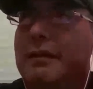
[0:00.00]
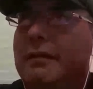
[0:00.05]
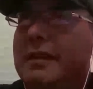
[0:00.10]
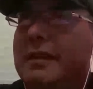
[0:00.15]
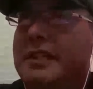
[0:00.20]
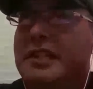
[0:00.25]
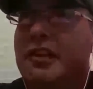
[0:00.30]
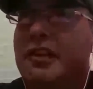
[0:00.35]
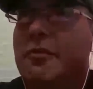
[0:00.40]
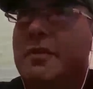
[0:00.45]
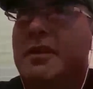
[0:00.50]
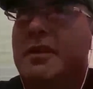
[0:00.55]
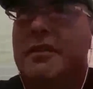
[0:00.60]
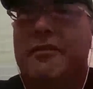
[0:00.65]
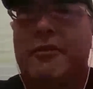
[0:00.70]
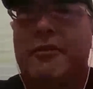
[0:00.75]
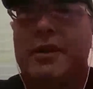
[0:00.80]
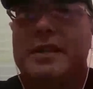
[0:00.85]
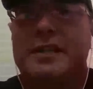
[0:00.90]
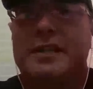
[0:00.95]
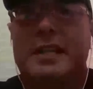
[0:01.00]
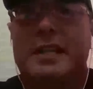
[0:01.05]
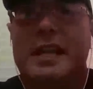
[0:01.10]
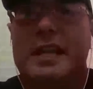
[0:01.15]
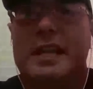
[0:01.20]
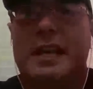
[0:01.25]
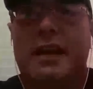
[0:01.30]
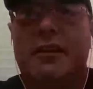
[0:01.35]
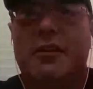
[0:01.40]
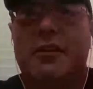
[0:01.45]
like so many of my friends
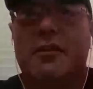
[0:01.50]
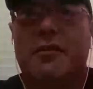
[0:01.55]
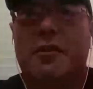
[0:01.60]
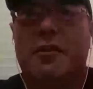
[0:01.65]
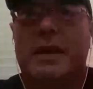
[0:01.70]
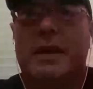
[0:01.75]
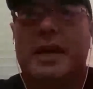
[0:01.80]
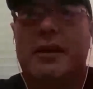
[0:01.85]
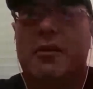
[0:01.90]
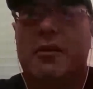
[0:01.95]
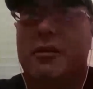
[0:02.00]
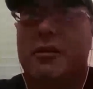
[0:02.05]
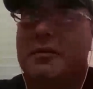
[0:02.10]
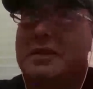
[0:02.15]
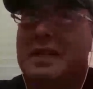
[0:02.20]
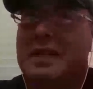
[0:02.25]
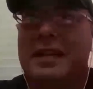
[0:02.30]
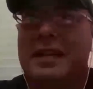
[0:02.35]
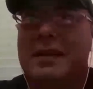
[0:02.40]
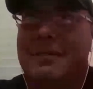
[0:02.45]
geek out over a mangrove snake.